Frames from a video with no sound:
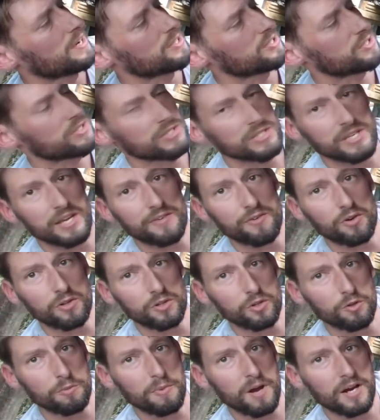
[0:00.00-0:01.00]
and as you can see I've got
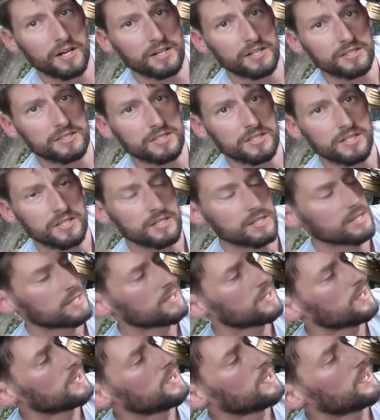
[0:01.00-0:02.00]
little markers
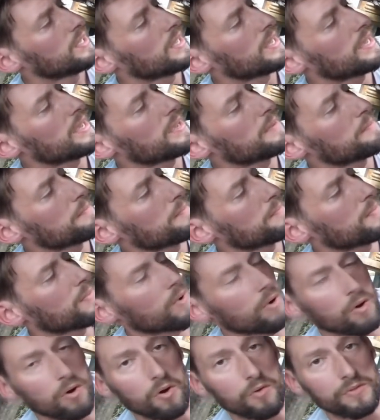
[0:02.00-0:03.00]

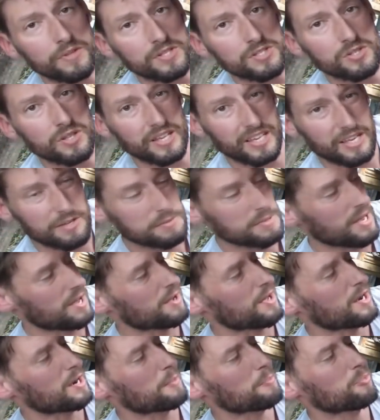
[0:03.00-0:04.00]
on this, that gives me
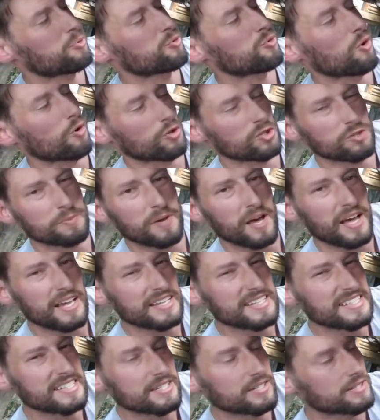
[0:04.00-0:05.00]
an approximate
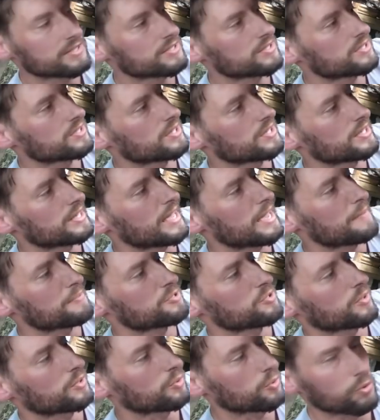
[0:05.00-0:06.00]
idea as to the
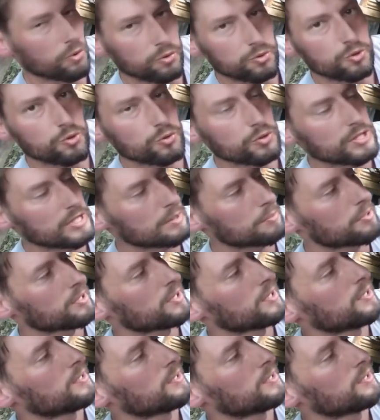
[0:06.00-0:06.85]
depth so I don't go too deep.